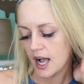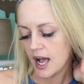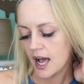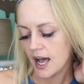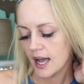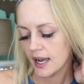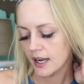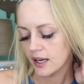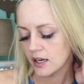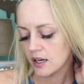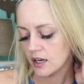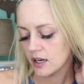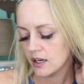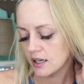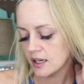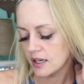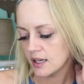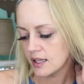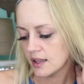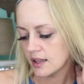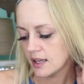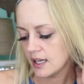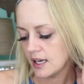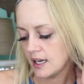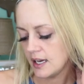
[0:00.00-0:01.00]
I
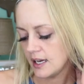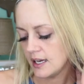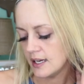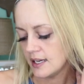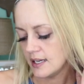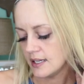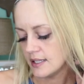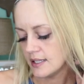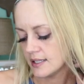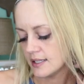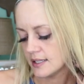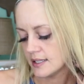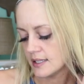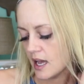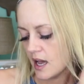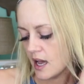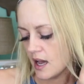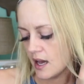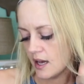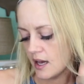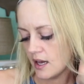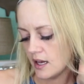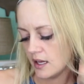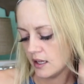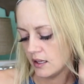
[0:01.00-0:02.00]
got this
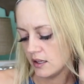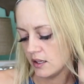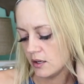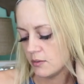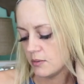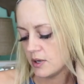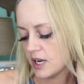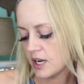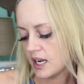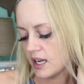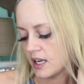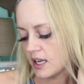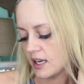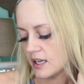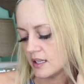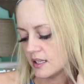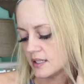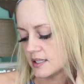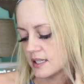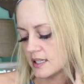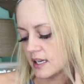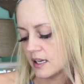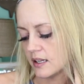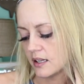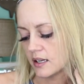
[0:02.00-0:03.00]
uh, Illuminating
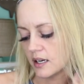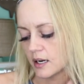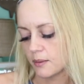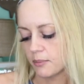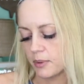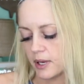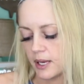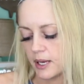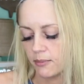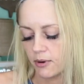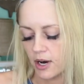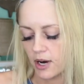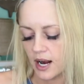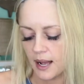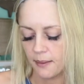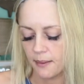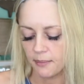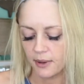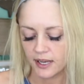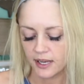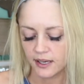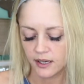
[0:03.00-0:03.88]
Concealer Be Bright by